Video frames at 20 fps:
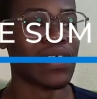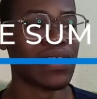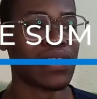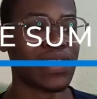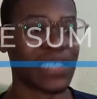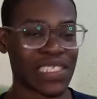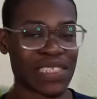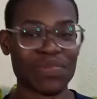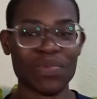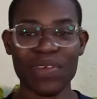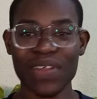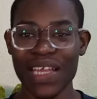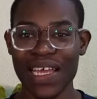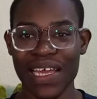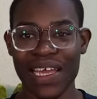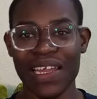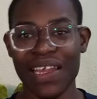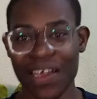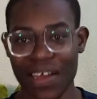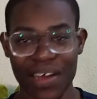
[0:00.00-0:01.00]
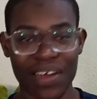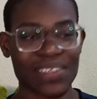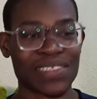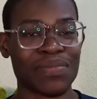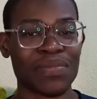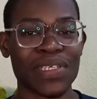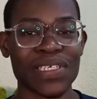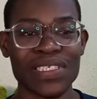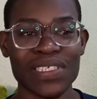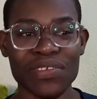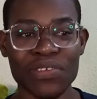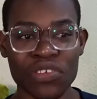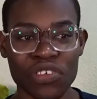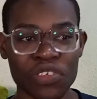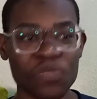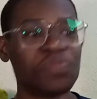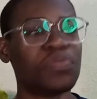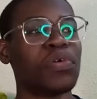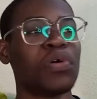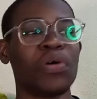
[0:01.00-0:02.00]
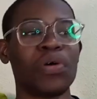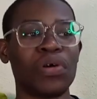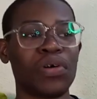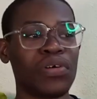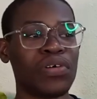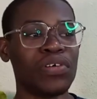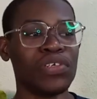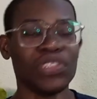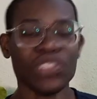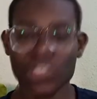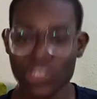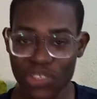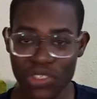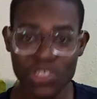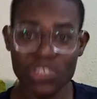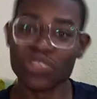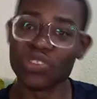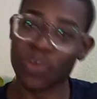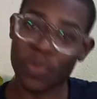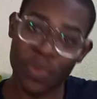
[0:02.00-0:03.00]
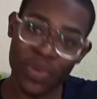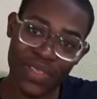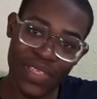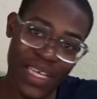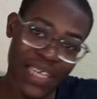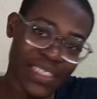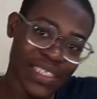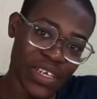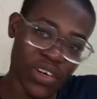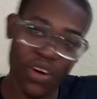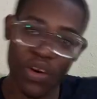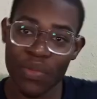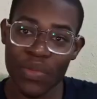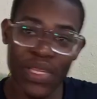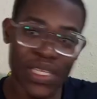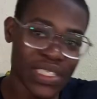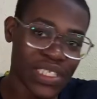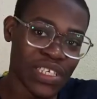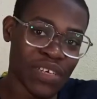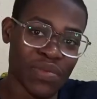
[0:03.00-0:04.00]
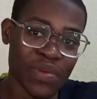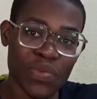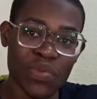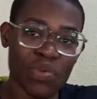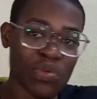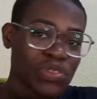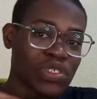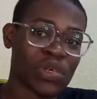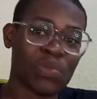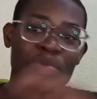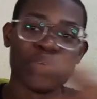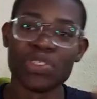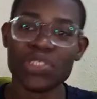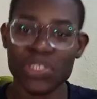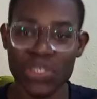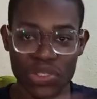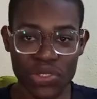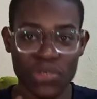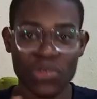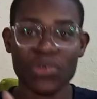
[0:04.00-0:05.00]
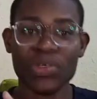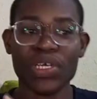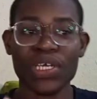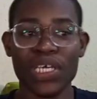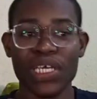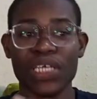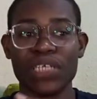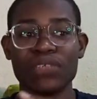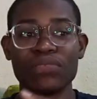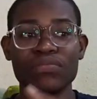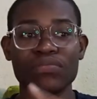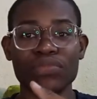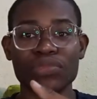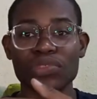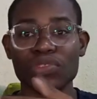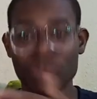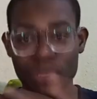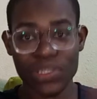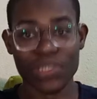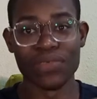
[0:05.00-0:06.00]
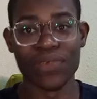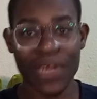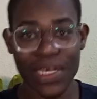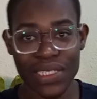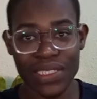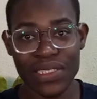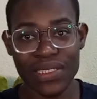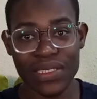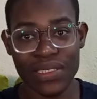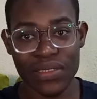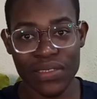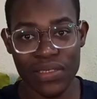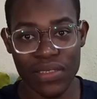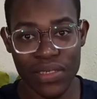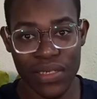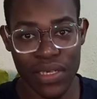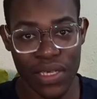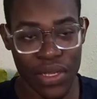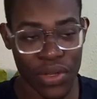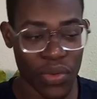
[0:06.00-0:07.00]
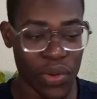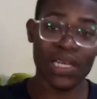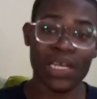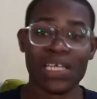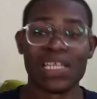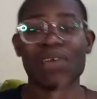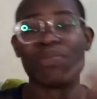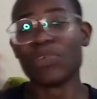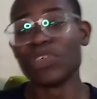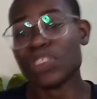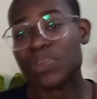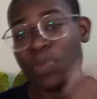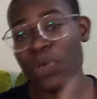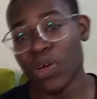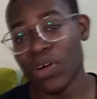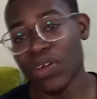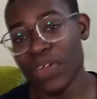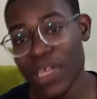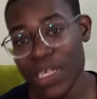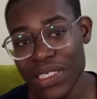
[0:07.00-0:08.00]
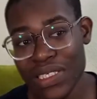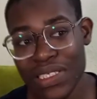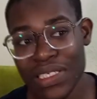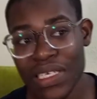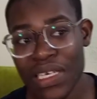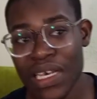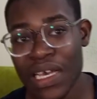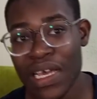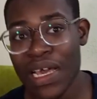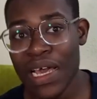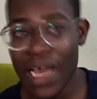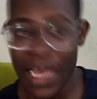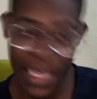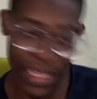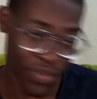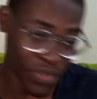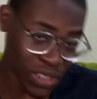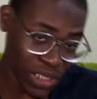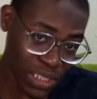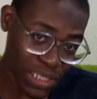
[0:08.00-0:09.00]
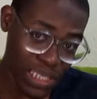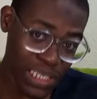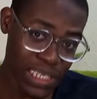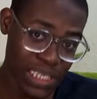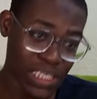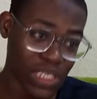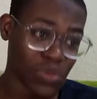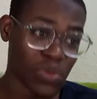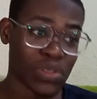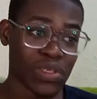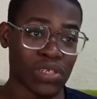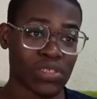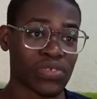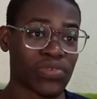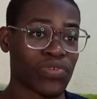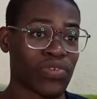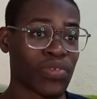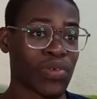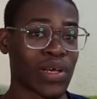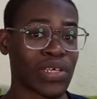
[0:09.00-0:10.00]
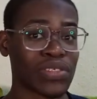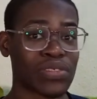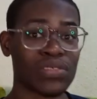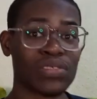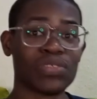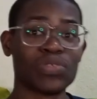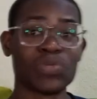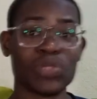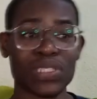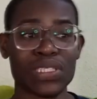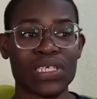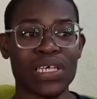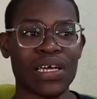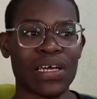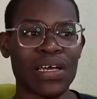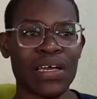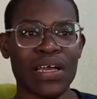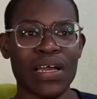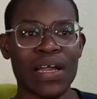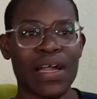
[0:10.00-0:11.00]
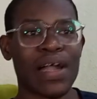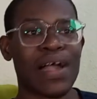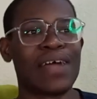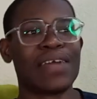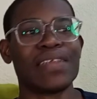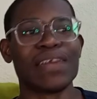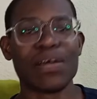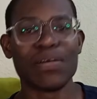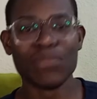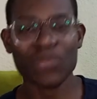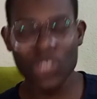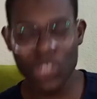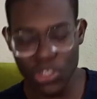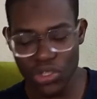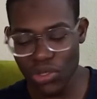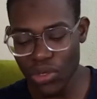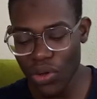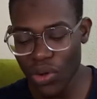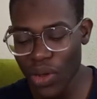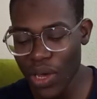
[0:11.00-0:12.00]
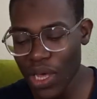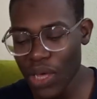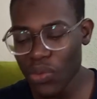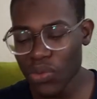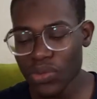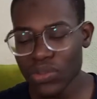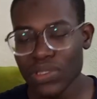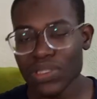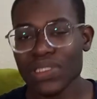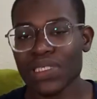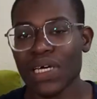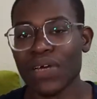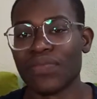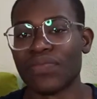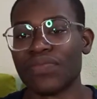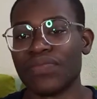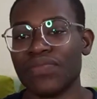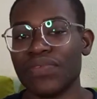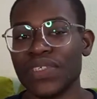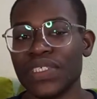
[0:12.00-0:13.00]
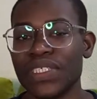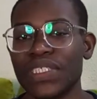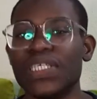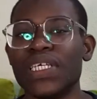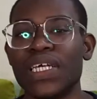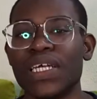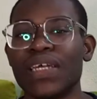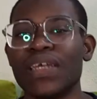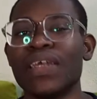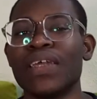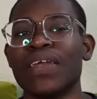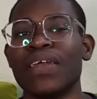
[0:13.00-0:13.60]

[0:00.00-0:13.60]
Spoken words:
This is more like an accountability group, or just supporters, a community of people who support you in doing the right thing in a way. And I'm going to be honest, I recently hit 1,000 followers on Twitter, and I'm sure I wouldn't have reached there,